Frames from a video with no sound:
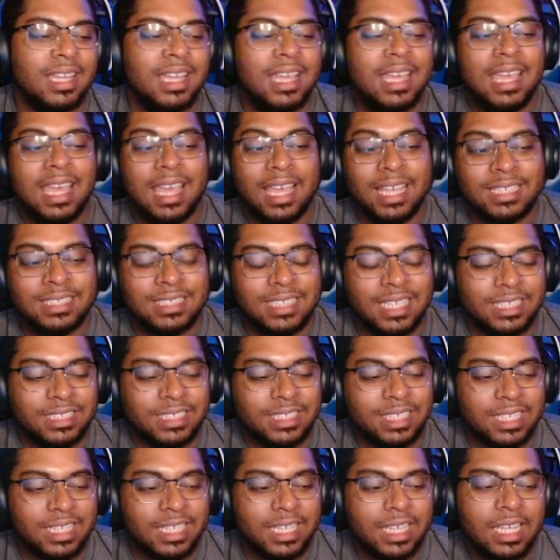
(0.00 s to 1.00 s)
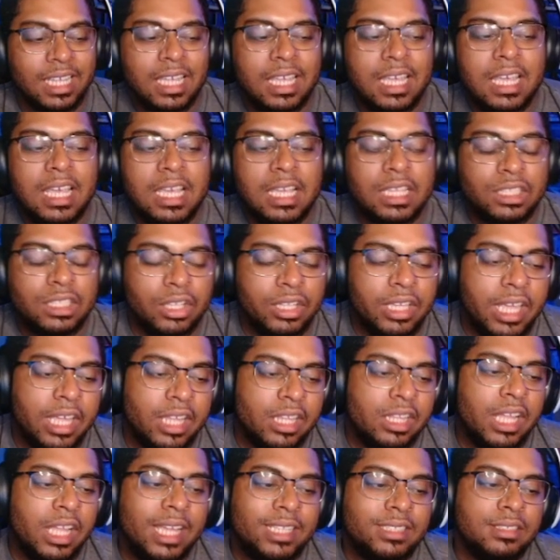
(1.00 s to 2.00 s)
essentially. So yeah,
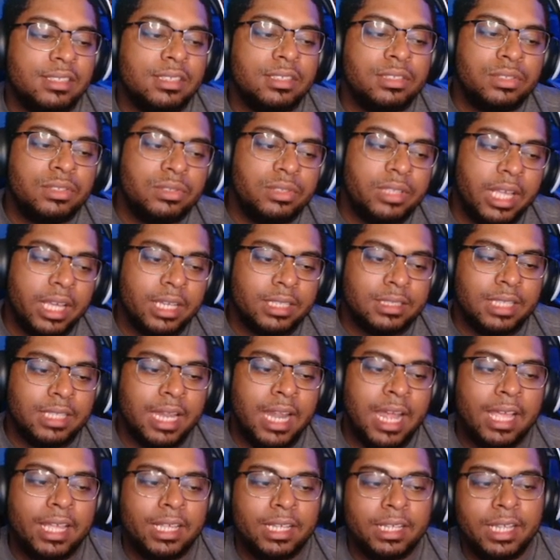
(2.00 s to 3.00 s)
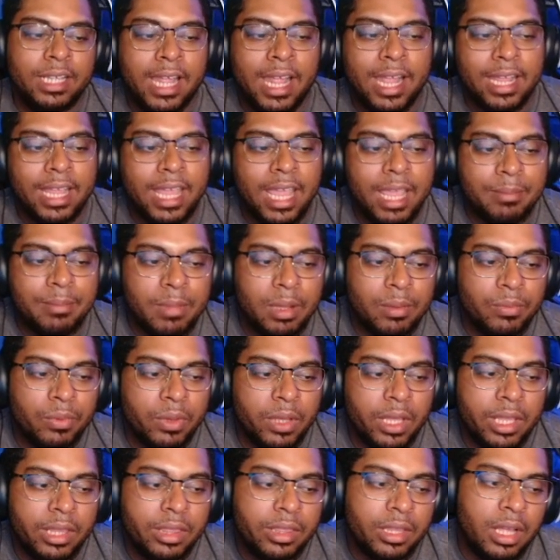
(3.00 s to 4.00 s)
that's the 2 decks that I came up
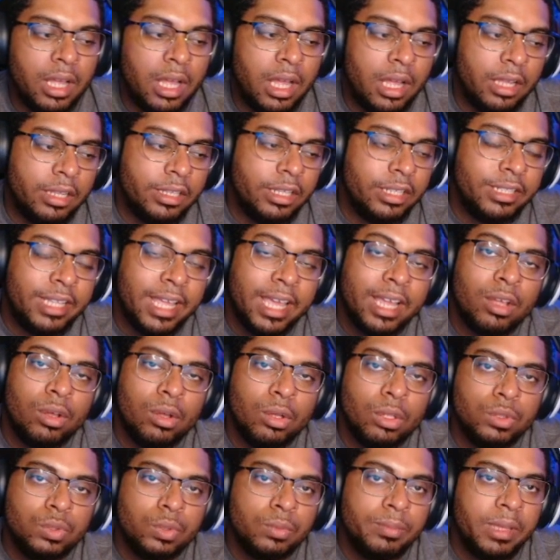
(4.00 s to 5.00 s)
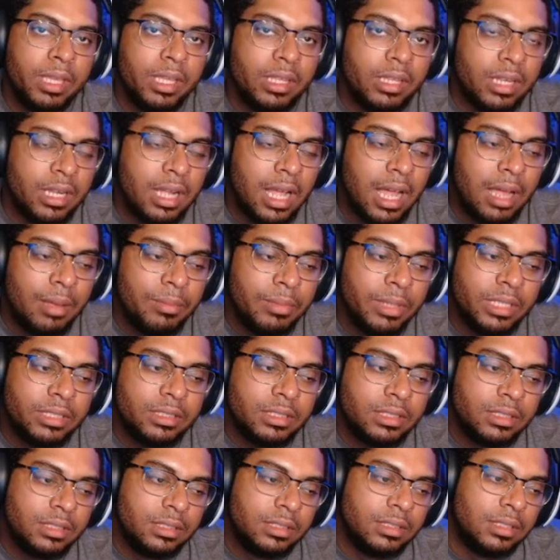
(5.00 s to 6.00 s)
with. The deck codes will be in the
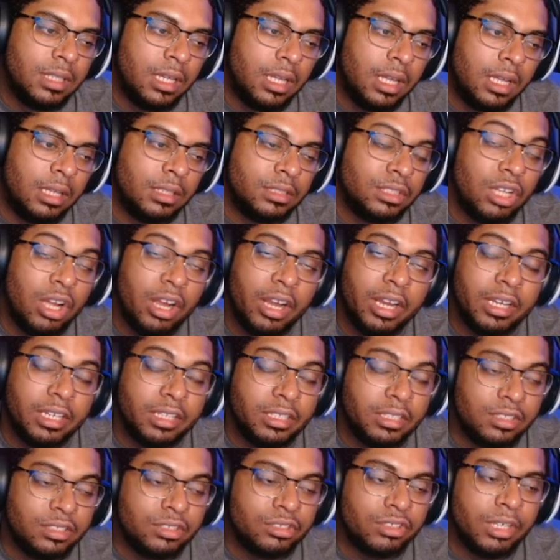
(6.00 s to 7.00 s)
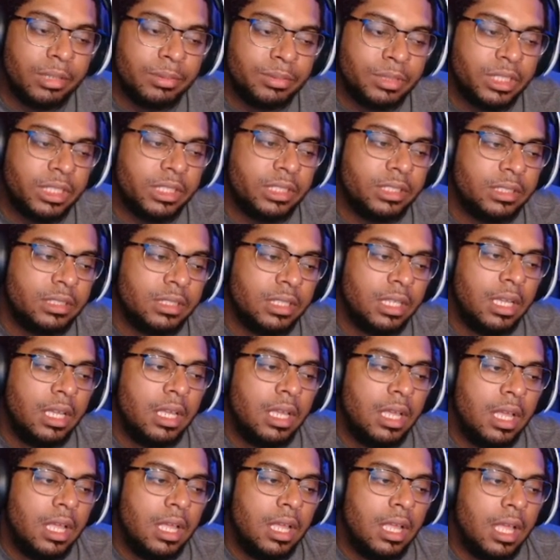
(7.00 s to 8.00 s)
comments, in the description.
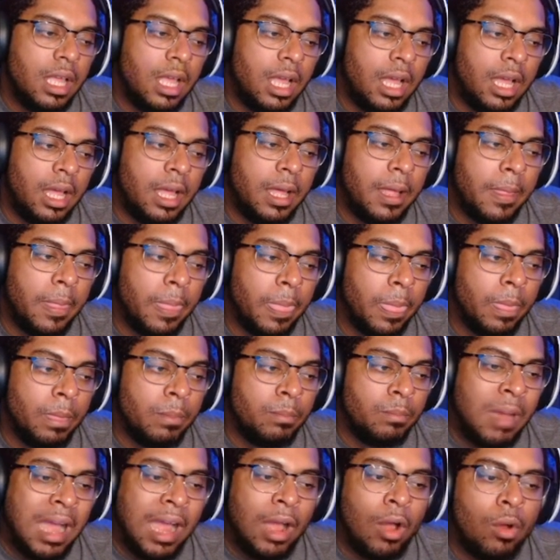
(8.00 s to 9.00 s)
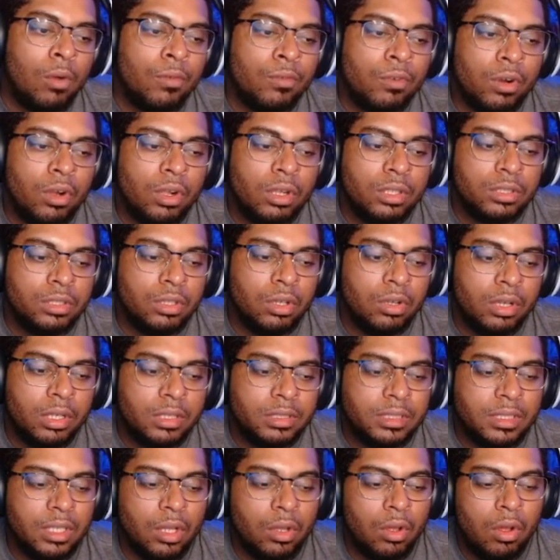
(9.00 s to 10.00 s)
My overall
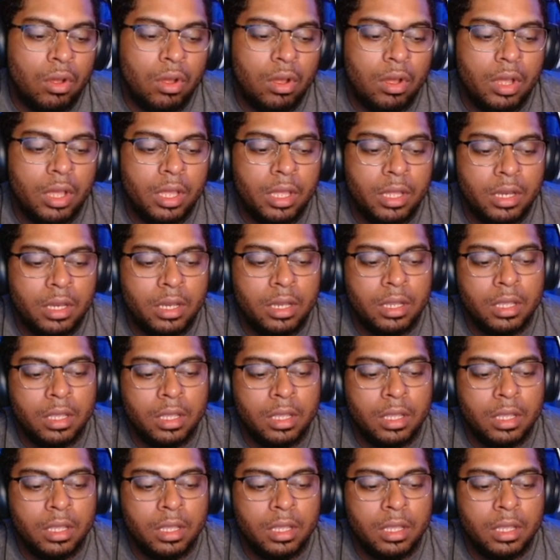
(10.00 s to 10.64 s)
thoughts on